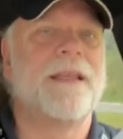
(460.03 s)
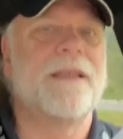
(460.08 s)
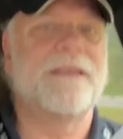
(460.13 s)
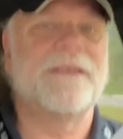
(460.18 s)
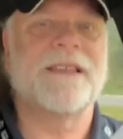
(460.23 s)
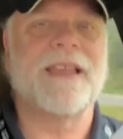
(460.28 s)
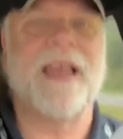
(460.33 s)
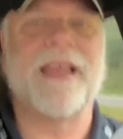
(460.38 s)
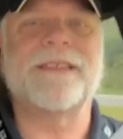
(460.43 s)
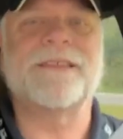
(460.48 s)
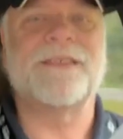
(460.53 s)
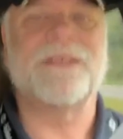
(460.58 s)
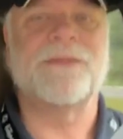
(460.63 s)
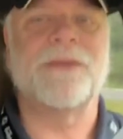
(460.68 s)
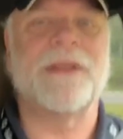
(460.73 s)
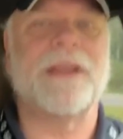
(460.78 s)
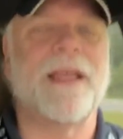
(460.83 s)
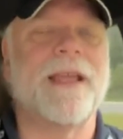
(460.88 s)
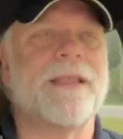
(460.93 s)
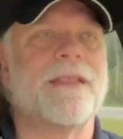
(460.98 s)
This guy's
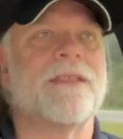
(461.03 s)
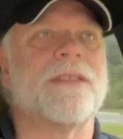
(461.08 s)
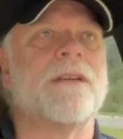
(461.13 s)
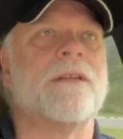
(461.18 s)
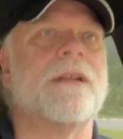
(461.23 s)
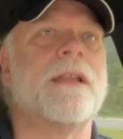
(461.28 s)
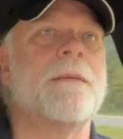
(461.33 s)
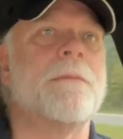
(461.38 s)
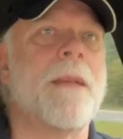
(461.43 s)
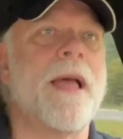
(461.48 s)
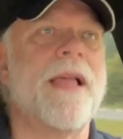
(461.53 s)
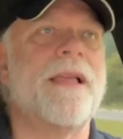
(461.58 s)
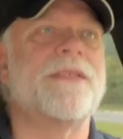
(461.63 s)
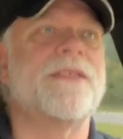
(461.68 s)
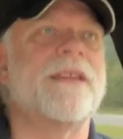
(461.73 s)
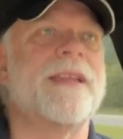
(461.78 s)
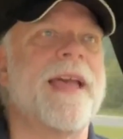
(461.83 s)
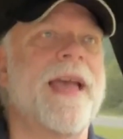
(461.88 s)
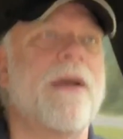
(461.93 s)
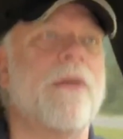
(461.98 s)
doing like 30
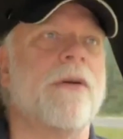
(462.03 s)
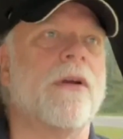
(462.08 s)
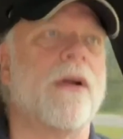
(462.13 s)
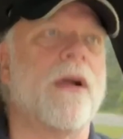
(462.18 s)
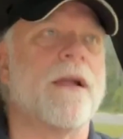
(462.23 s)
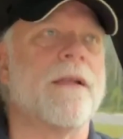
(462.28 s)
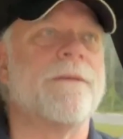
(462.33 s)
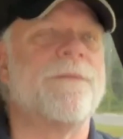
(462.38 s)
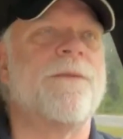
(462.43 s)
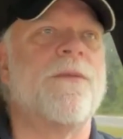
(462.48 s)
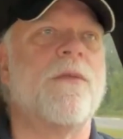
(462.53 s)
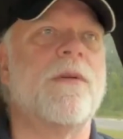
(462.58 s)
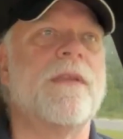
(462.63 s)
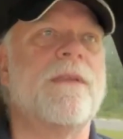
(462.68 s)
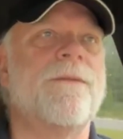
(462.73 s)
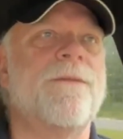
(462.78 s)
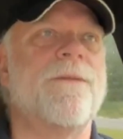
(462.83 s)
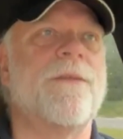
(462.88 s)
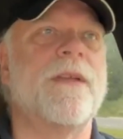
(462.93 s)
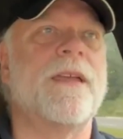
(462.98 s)
miles an hour on a
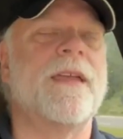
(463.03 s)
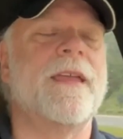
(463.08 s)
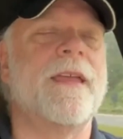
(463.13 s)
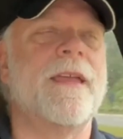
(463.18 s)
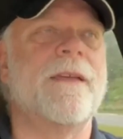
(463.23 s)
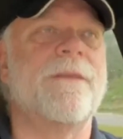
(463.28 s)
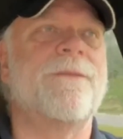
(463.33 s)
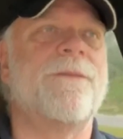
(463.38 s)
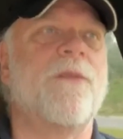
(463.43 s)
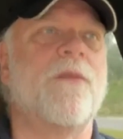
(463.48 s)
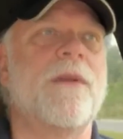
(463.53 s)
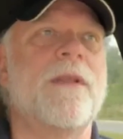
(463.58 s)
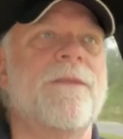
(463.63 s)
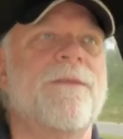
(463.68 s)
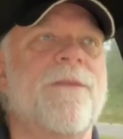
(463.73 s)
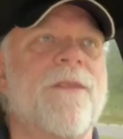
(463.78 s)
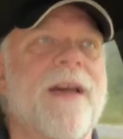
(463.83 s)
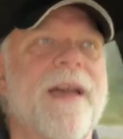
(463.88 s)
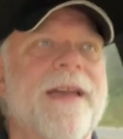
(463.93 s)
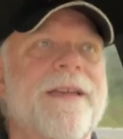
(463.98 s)
40,
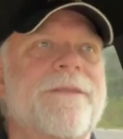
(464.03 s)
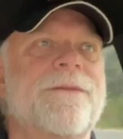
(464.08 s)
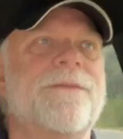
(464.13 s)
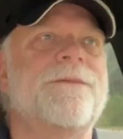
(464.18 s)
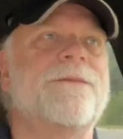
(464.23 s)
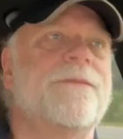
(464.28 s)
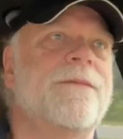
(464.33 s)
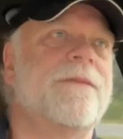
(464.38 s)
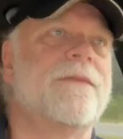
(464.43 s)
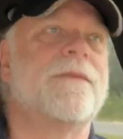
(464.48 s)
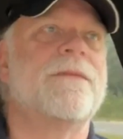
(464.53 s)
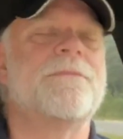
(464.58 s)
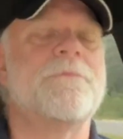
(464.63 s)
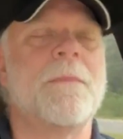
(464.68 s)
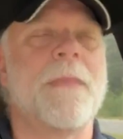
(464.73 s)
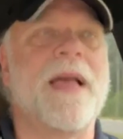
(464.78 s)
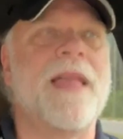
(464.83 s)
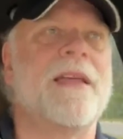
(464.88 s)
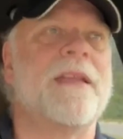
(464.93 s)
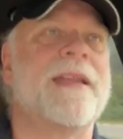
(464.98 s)
45
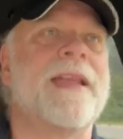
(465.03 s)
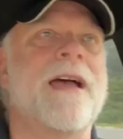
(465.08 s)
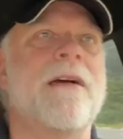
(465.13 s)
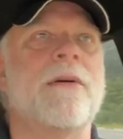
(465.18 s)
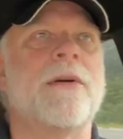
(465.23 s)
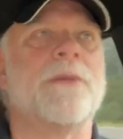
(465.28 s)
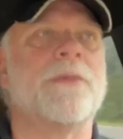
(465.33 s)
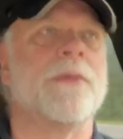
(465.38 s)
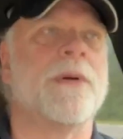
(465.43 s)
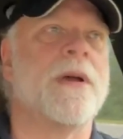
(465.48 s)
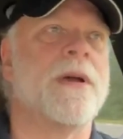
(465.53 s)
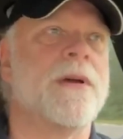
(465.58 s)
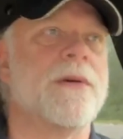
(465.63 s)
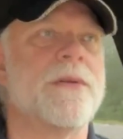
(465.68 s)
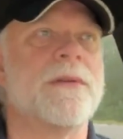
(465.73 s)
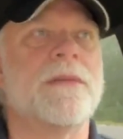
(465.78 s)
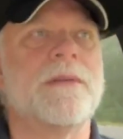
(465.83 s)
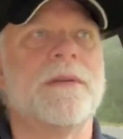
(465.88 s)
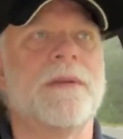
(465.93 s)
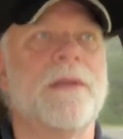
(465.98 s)
mile an hour
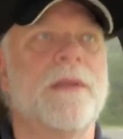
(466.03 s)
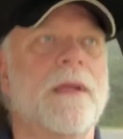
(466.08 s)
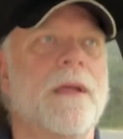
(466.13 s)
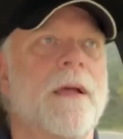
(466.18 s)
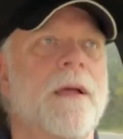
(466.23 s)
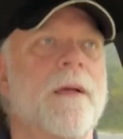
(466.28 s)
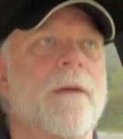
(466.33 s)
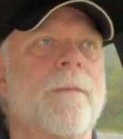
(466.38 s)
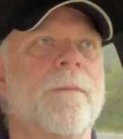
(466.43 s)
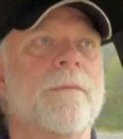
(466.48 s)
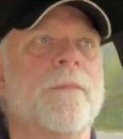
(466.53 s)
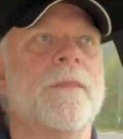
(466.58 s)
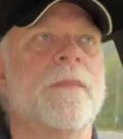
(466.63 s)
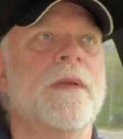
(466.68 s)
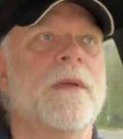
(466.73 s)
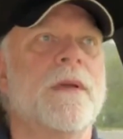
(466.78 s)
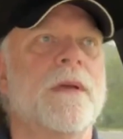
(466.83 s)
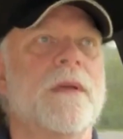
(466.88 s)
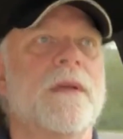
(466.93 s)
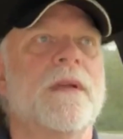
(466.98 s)
road,
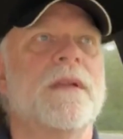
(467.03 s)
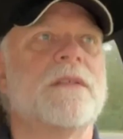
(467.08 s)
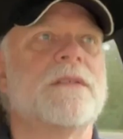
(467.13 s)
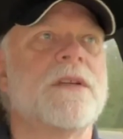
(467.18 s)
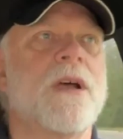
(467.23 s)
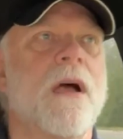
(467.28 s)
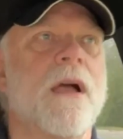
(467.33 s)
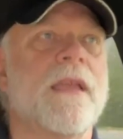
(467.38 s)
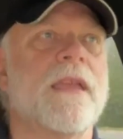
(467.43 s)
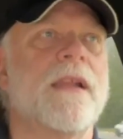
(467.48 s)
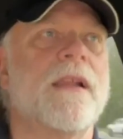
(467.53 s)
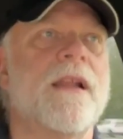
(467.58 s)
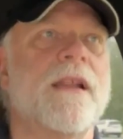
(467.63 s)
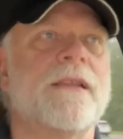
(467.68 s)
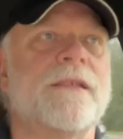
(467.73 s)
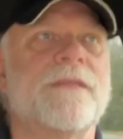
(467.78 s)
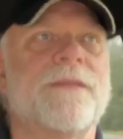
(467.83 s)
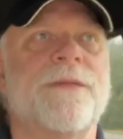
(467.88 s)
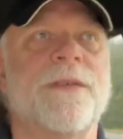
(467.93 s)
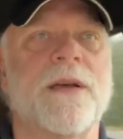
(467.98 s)
talking on
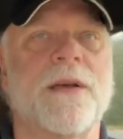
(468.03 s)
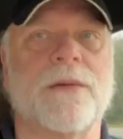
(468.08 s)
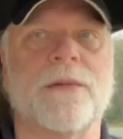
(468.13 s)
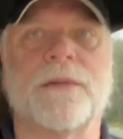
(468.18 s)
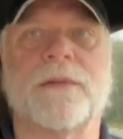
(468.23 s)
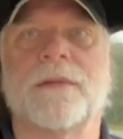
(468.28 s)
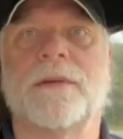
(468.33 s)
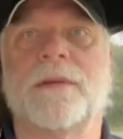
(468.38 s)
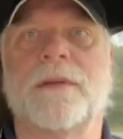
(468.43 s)
his phone